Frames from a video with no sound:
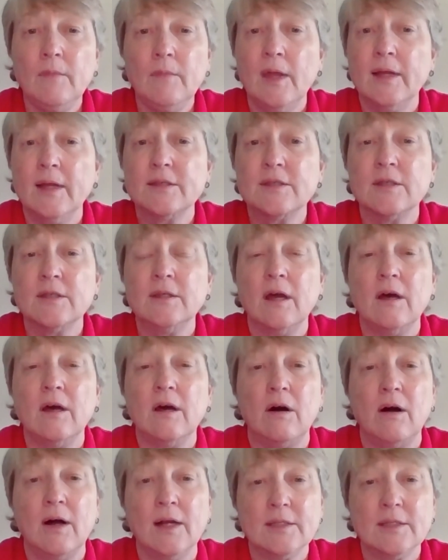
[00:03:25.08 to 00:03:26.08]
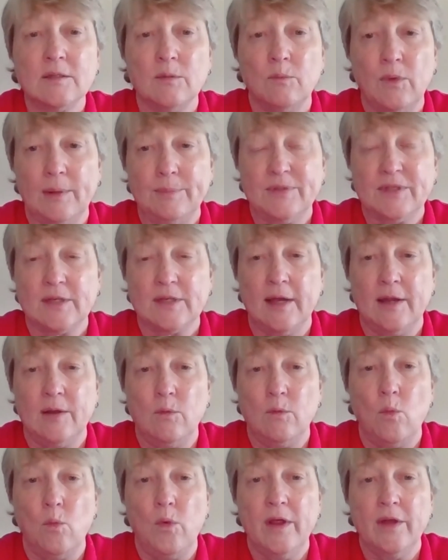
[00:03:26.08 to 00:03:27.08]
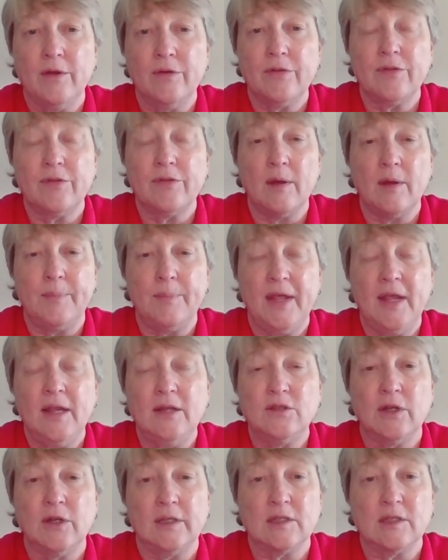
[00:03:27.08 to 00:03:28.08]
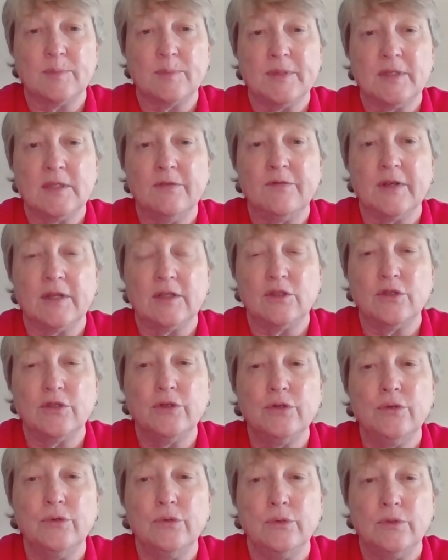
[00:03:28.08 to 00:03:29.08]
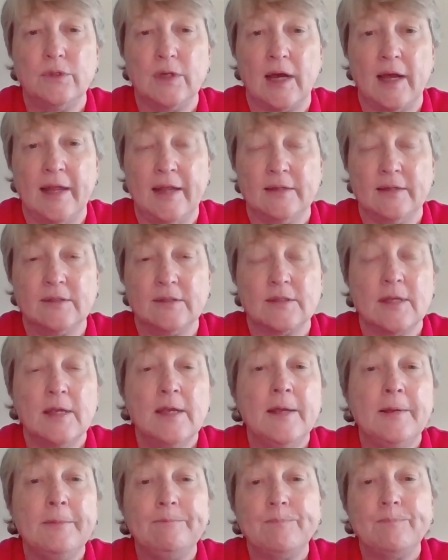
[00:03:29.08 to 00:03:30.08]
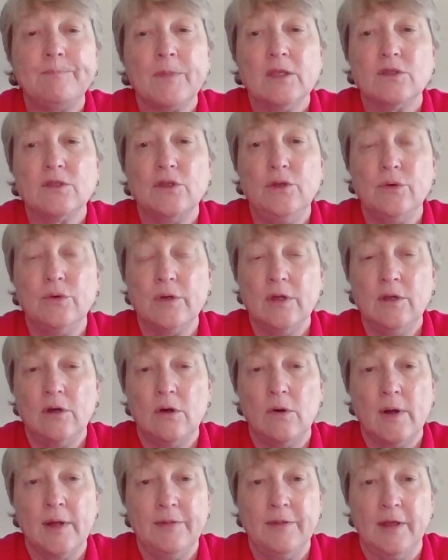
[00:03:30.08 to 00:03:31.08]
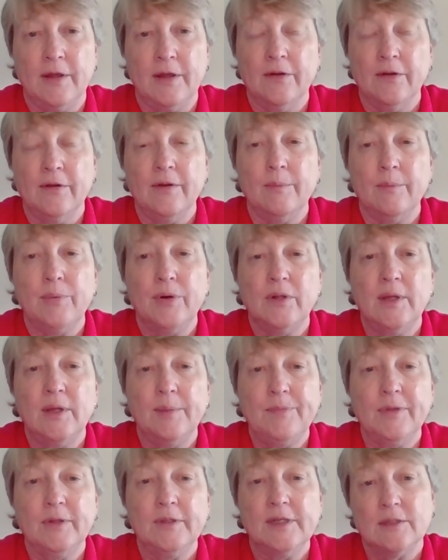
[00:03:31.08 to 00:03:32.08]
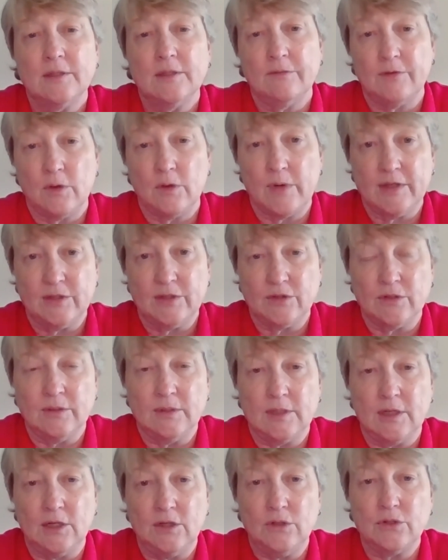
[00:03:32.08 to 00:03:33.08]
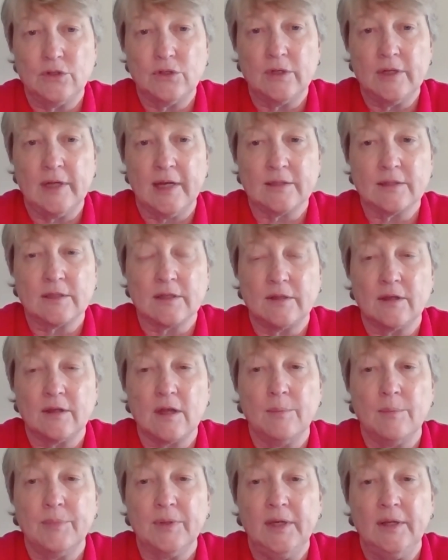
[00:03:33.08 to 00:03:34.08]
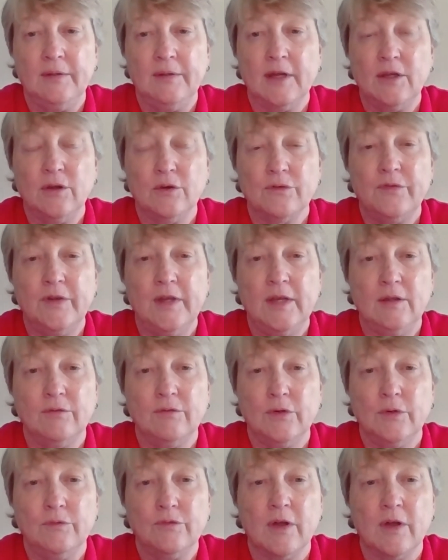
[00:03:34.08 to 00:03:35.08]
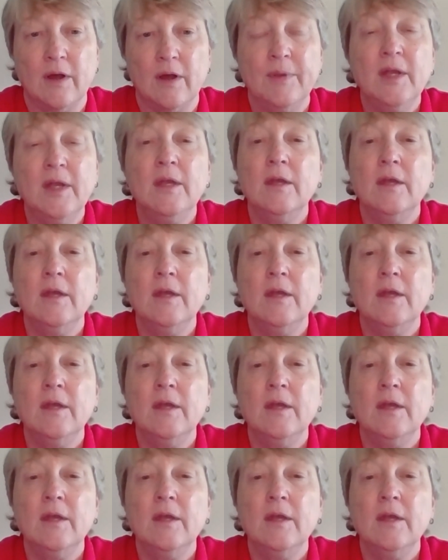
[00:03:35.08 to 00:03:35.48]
has an awesome website with a page on it specific to diets. So you can go on there, pull up the list of the questions that you should ask the company that you're feeding food from,